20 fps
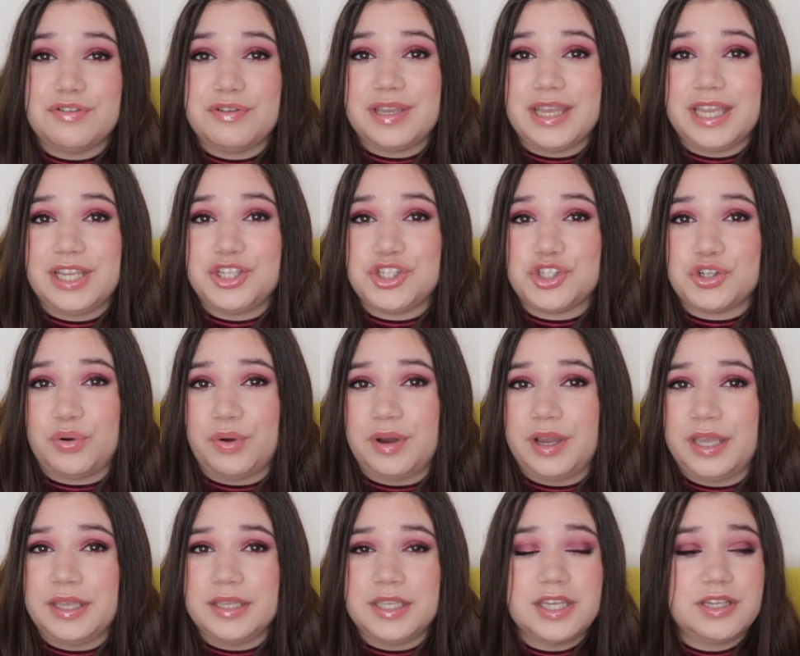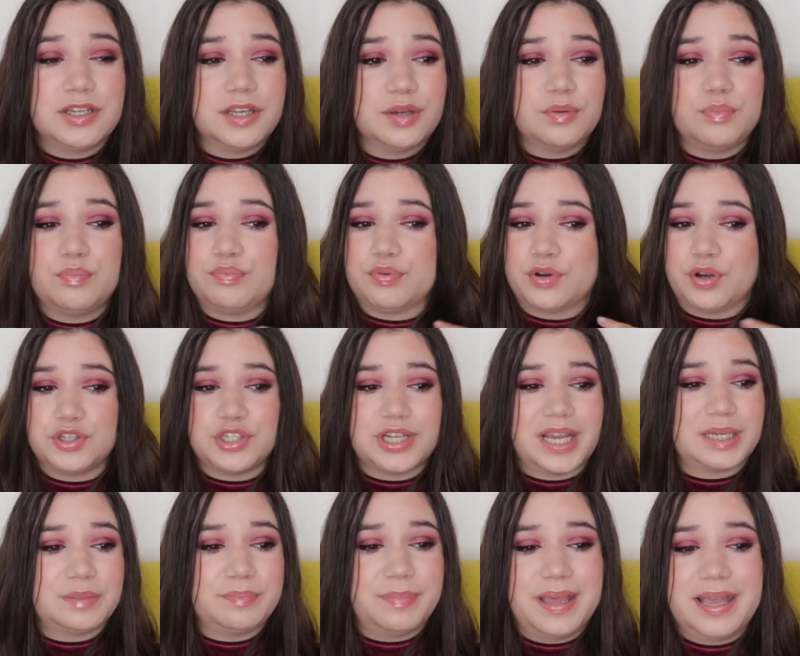you enjoy, you know,
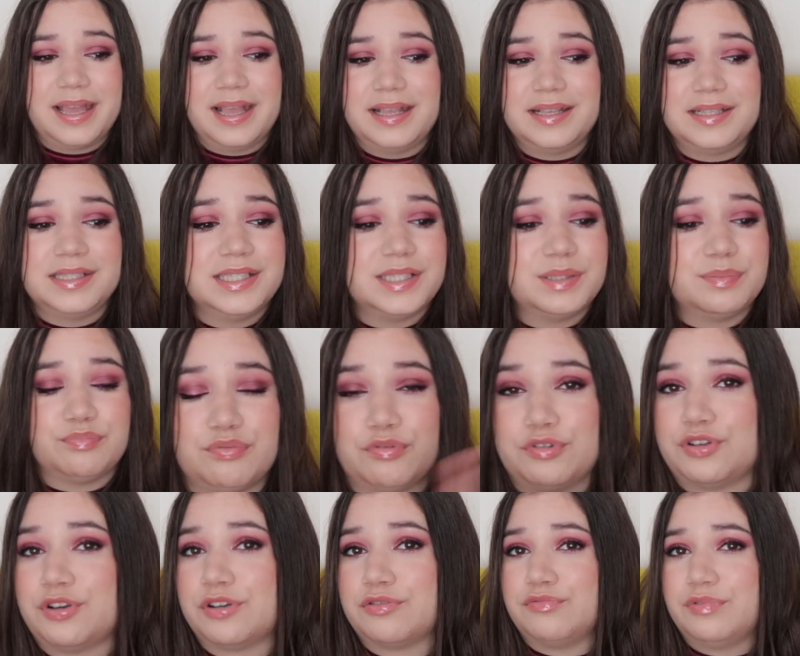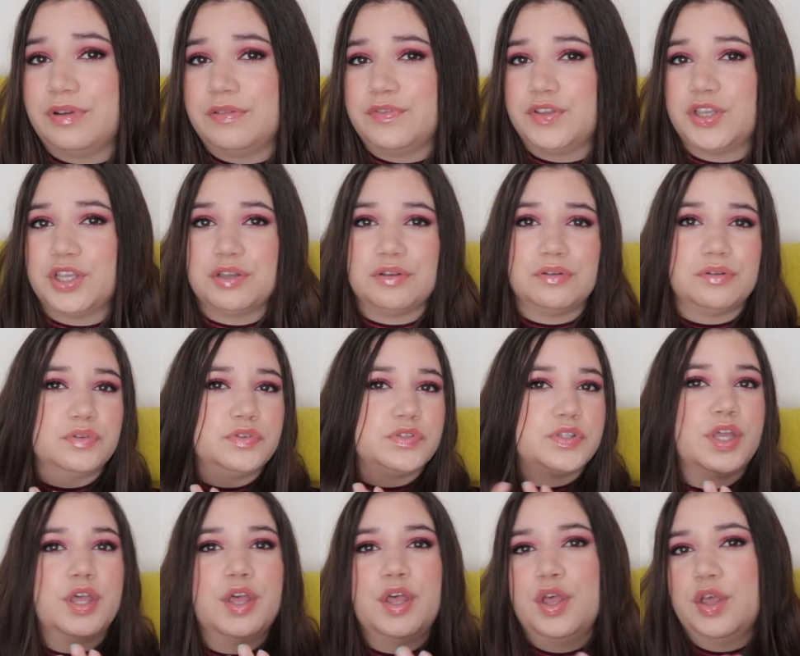project pens, product
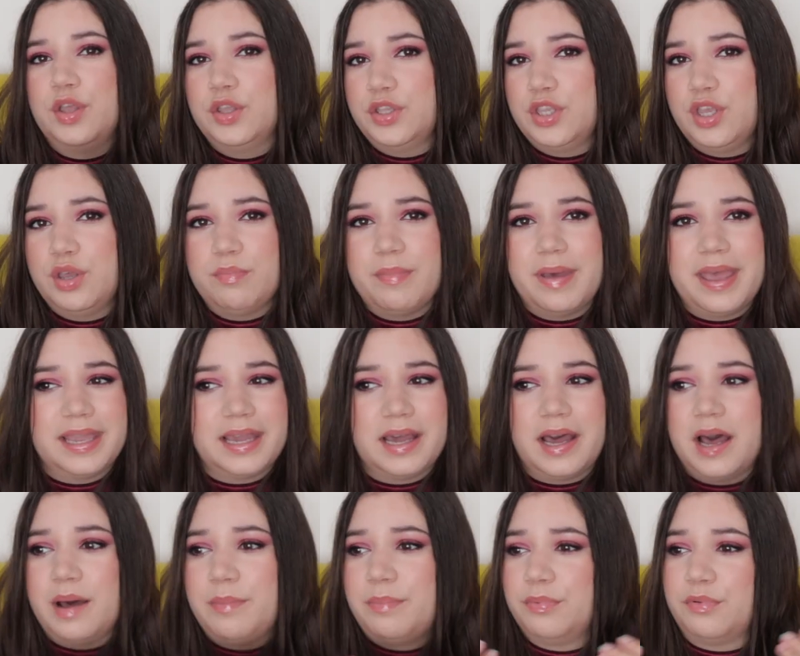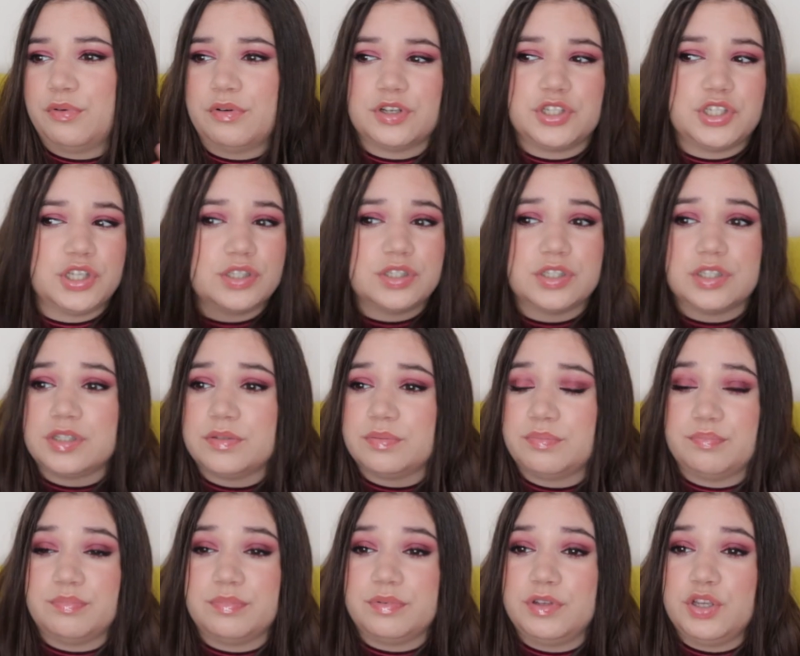reviews, new makeup, or just
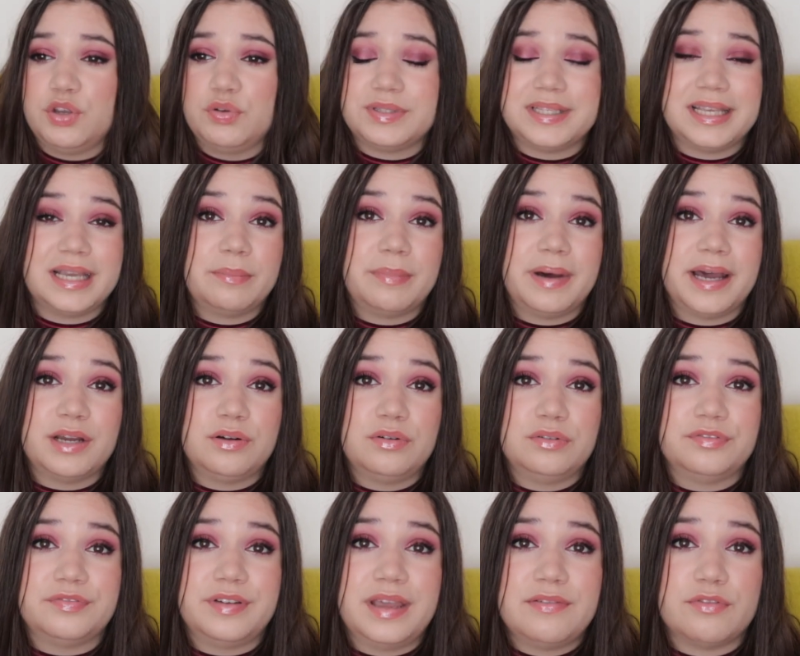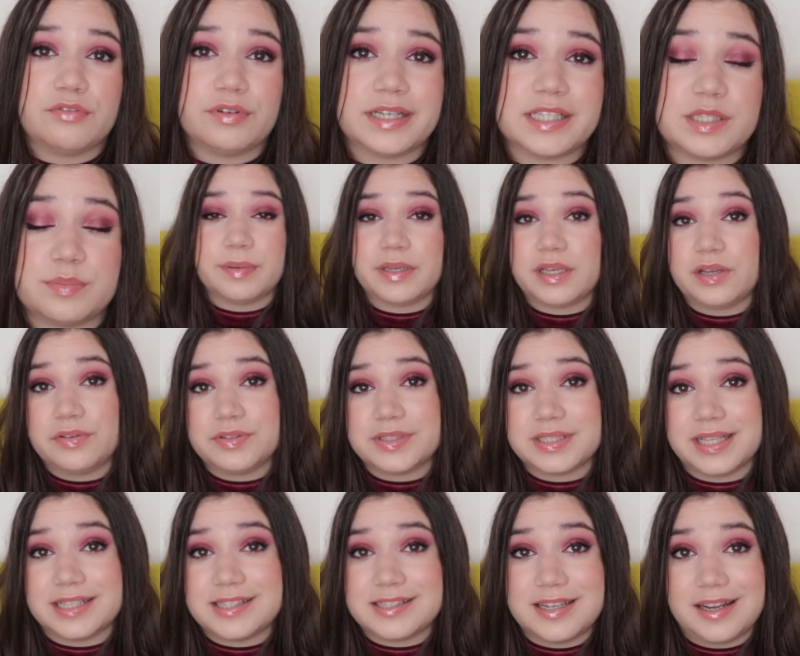using my old favorites, because
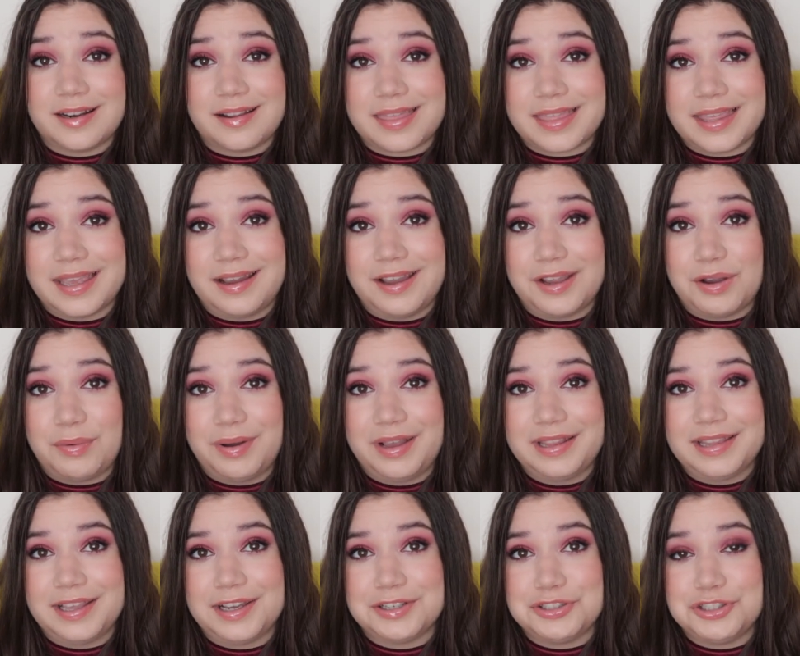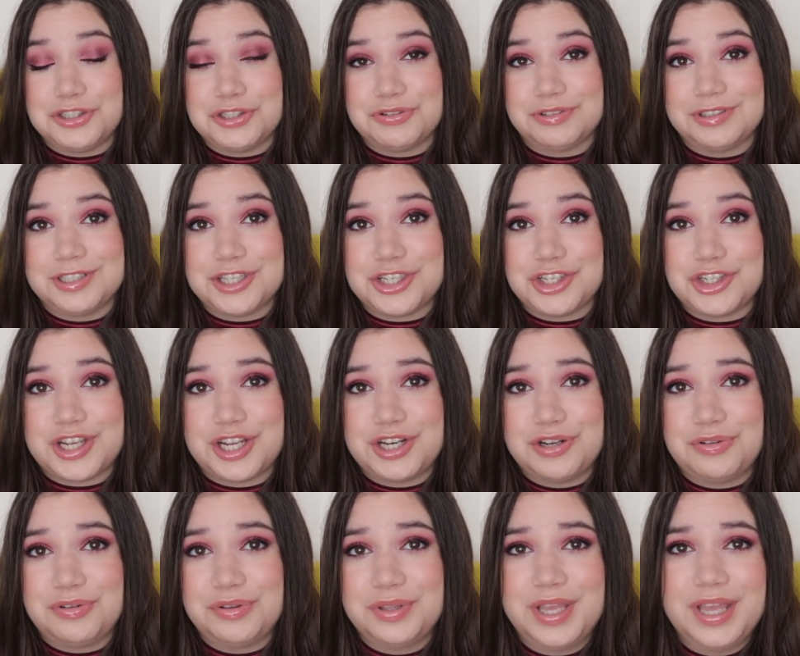that's another thing I quite like to do on this
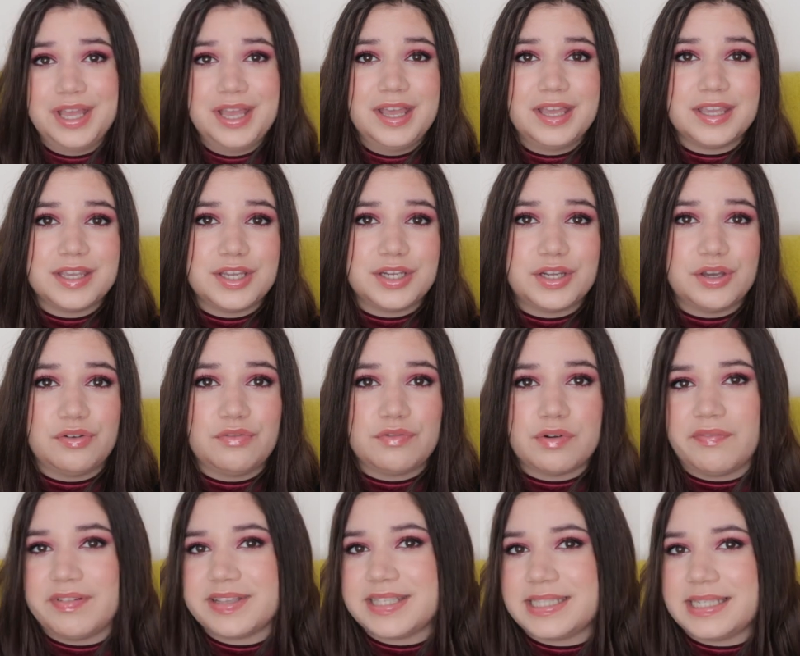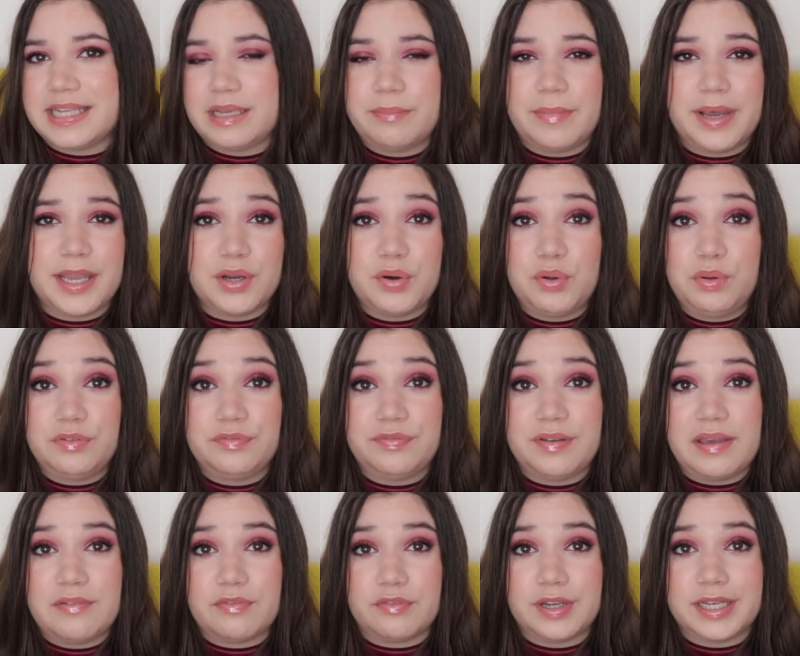channel. You know, revisiting my old
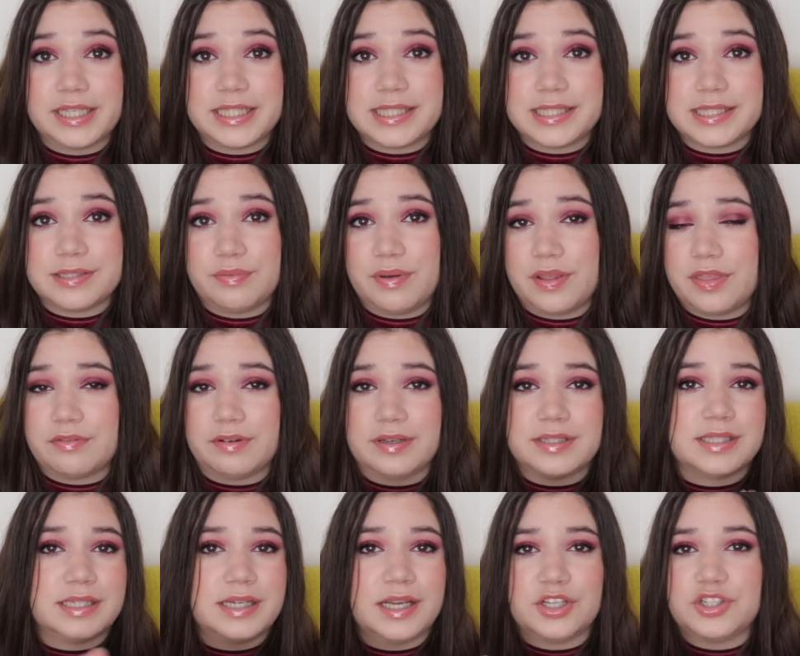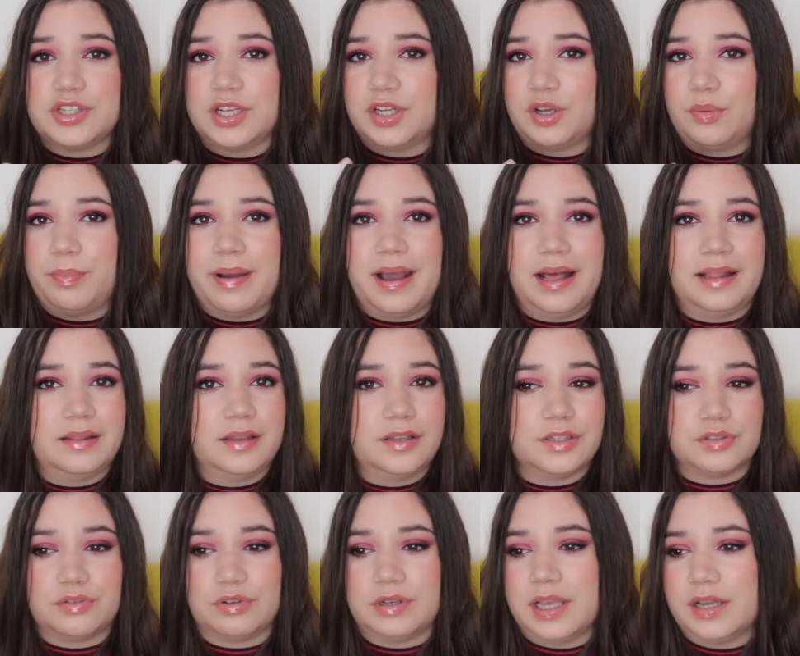favorites, whether it's an eyeshadow
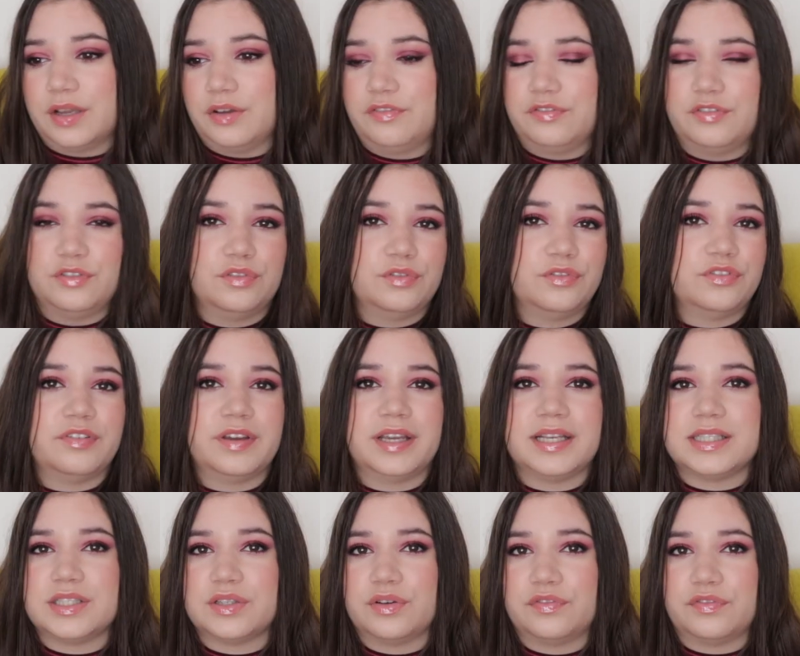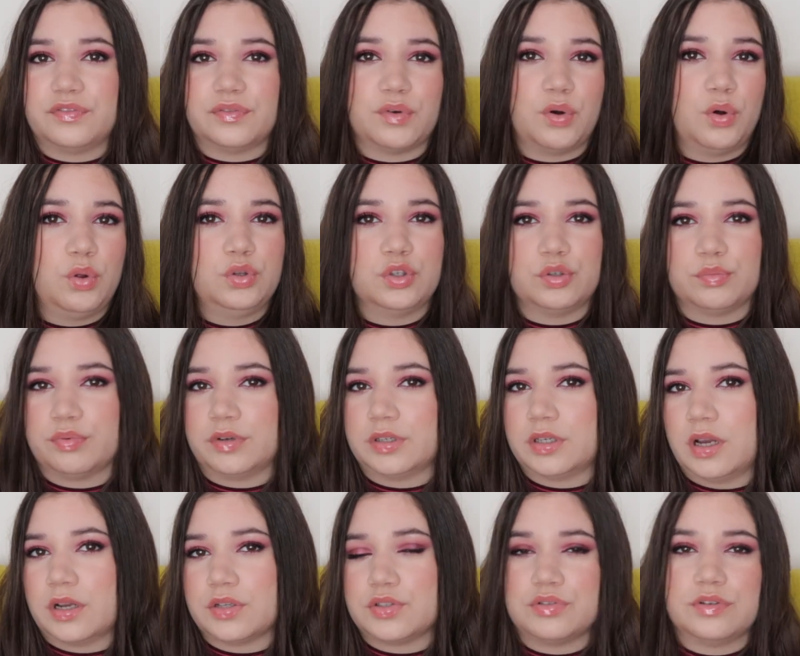palette or like a full face of older
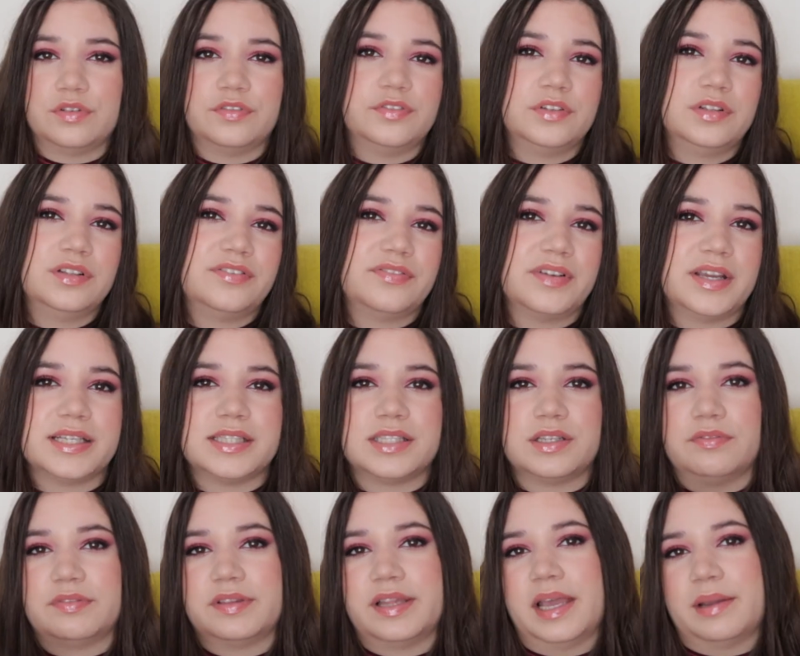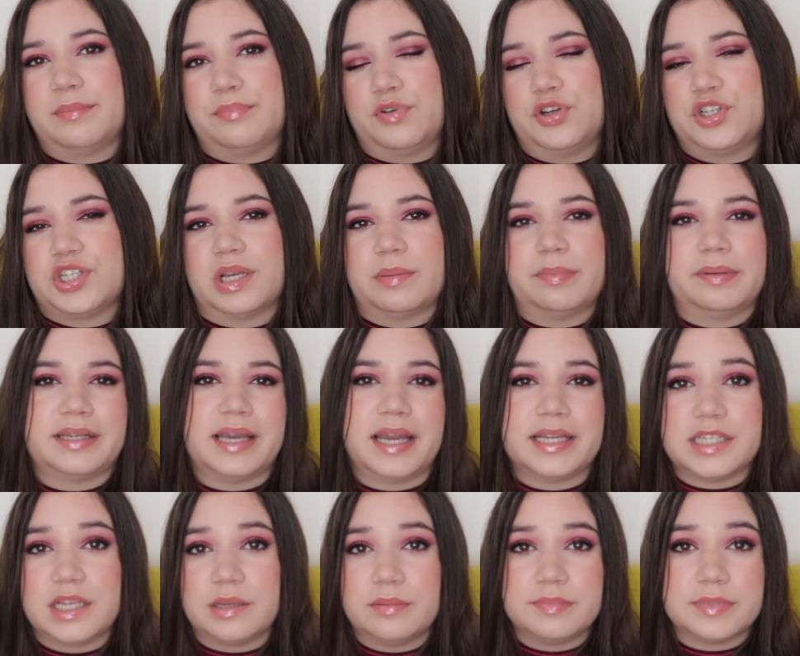products or a full face of like project pen
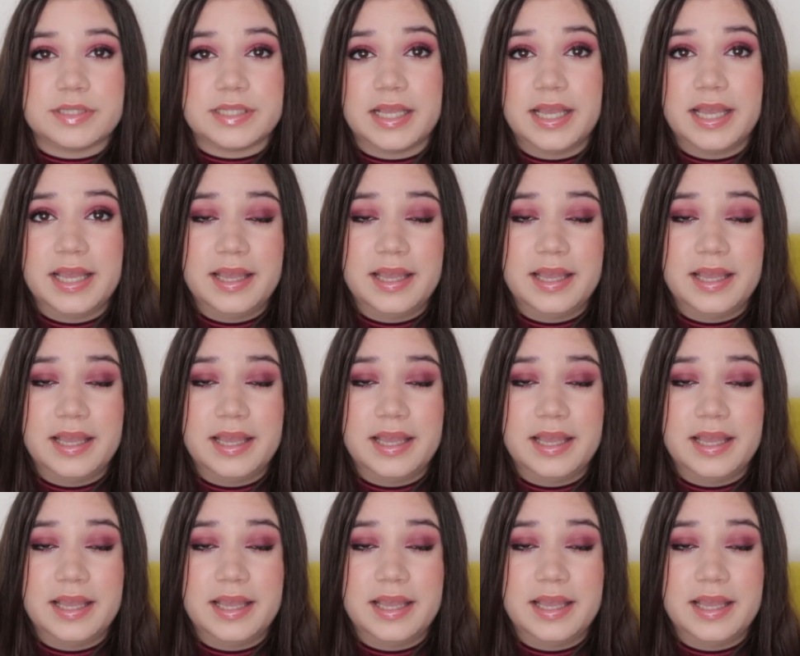items.